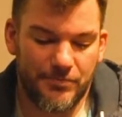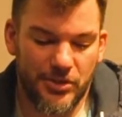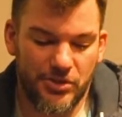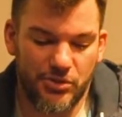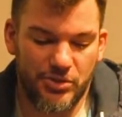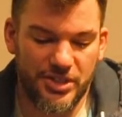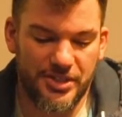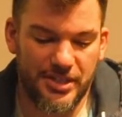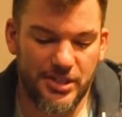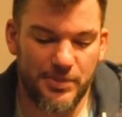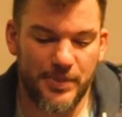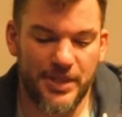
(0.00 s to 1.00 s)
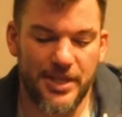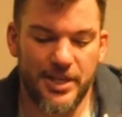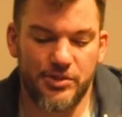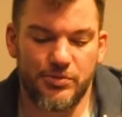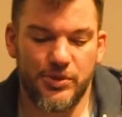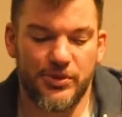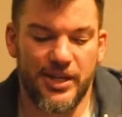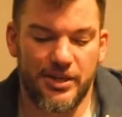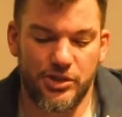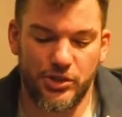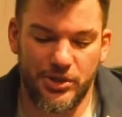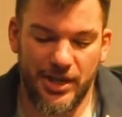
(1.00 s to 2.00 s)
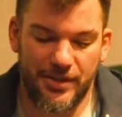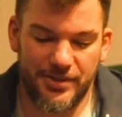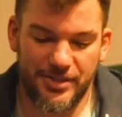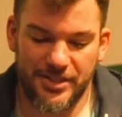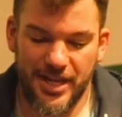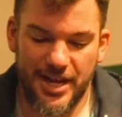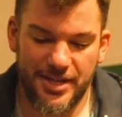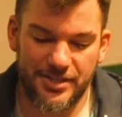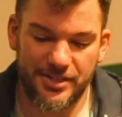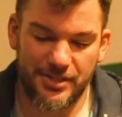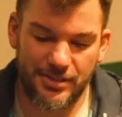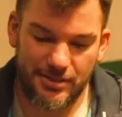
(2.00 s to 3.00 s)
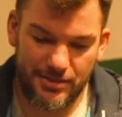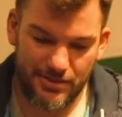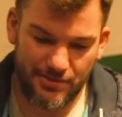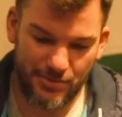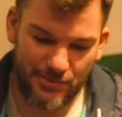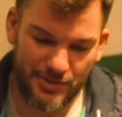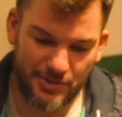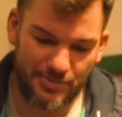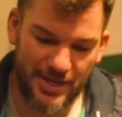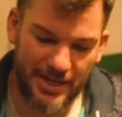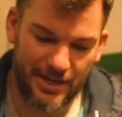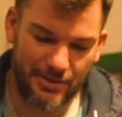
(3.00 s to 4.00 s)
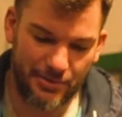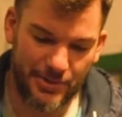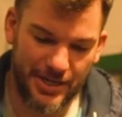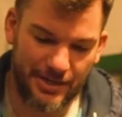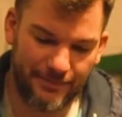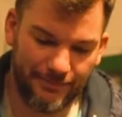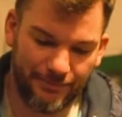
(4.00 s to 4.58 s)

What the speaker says: So just like the spin cast reel, kind of show you how this casts. Let me move this bait out of the way.